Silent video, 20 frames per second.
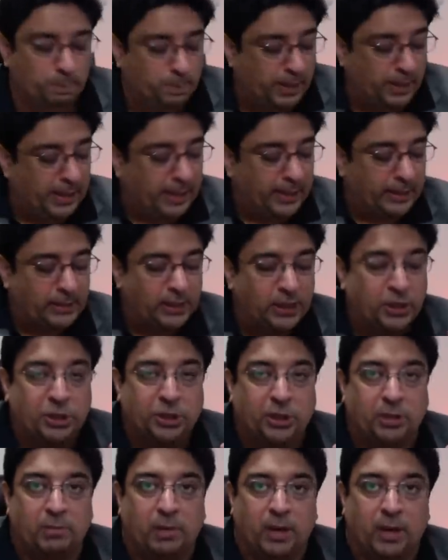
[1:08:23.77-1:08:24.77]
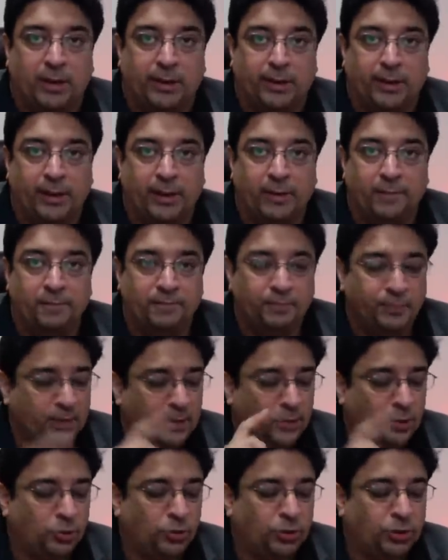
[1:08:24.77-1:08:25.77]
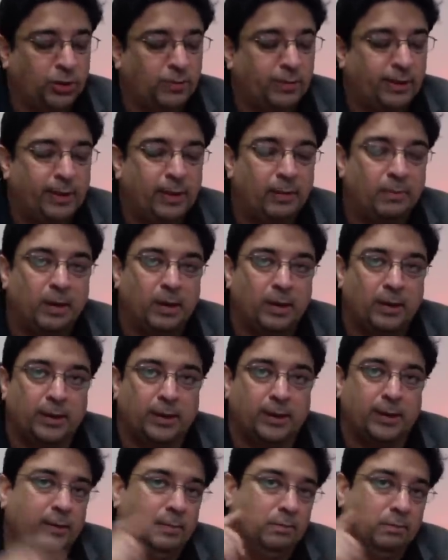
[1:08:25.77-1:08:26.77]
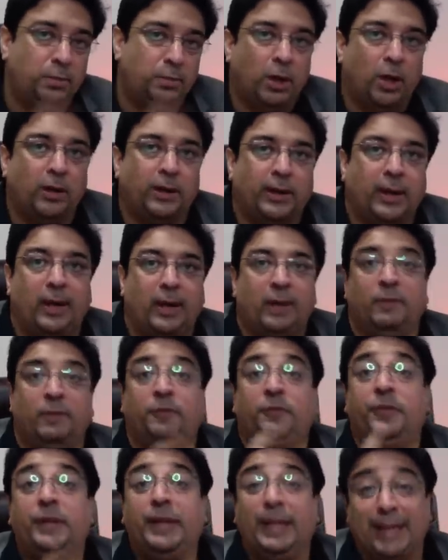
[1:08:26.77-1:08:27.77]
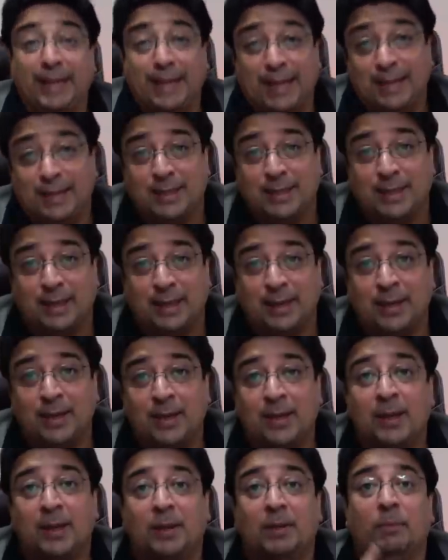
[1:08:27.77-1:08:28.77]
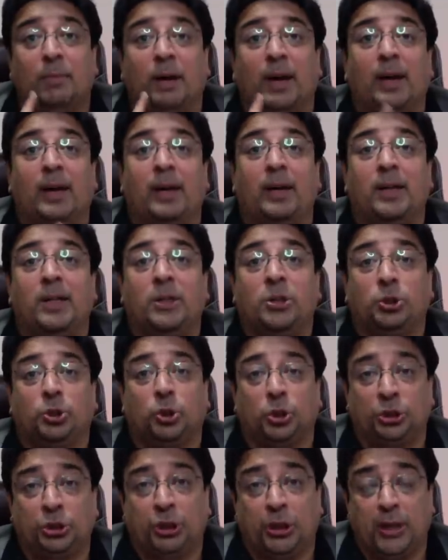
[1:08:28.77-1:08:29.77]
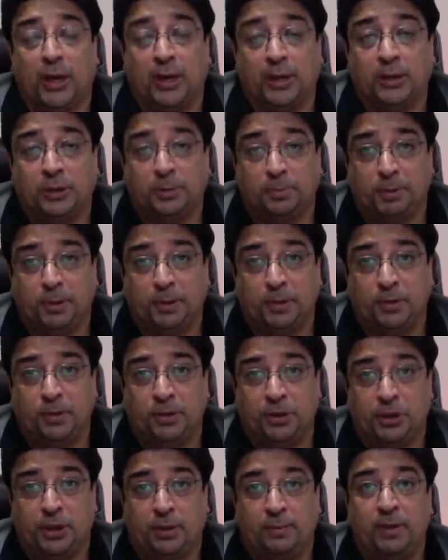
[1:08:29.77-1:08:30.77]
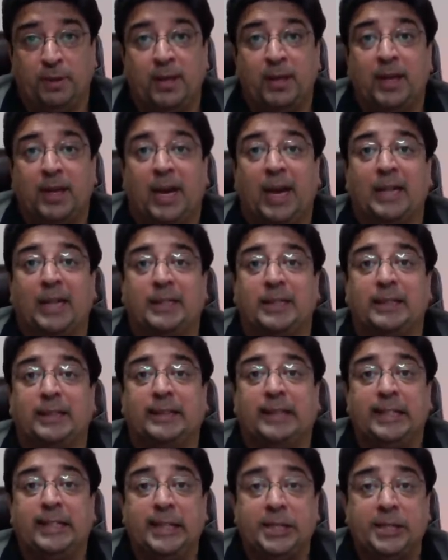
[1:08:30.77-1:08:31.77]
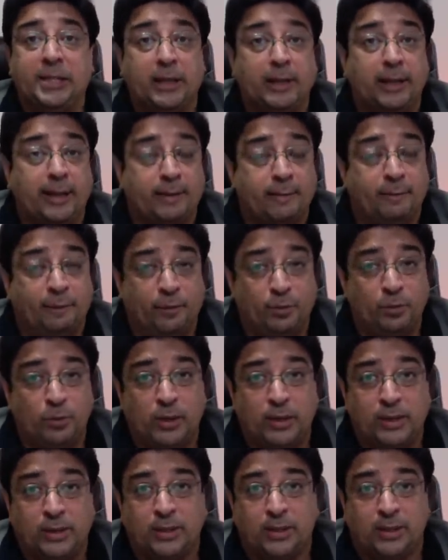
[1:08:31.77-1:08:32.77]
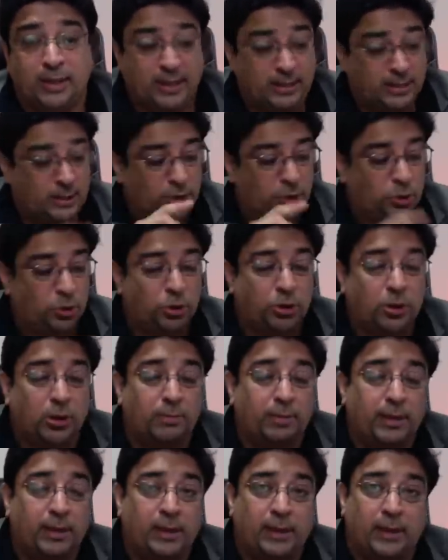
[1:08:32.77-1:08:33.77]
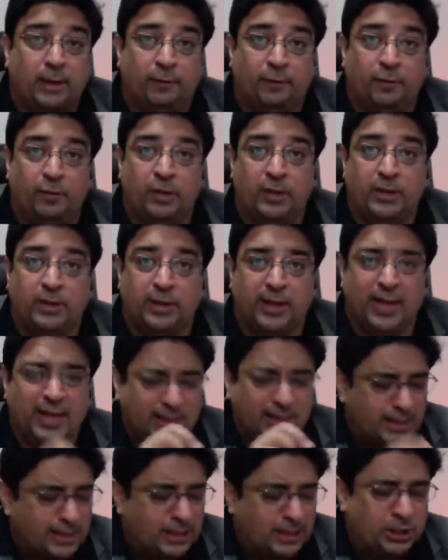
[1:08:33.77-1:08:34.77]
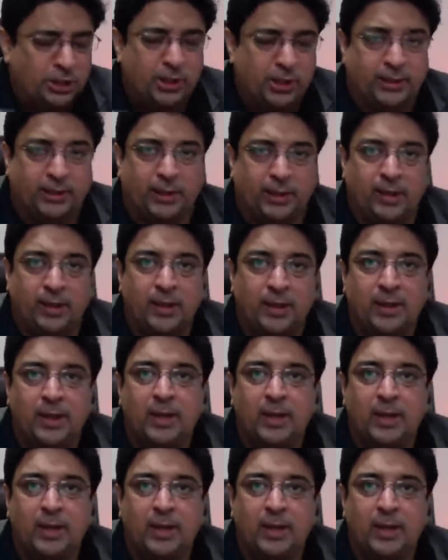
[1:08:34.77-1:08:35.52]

be it digital marketing, social media marketing, blogging, freelancing, my social entrepreneurship, as a digital influencer, as a social media influencer, as an instructor,